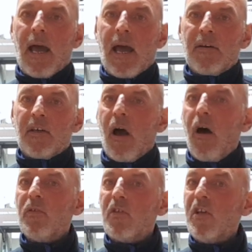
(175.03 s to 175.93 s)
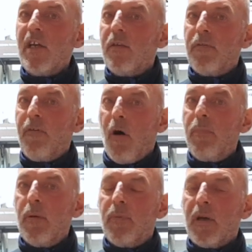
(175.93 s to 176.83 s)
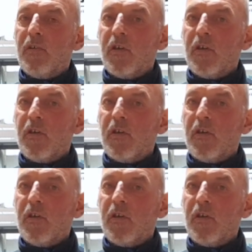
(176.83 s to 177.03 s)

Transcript: and can't see the fob because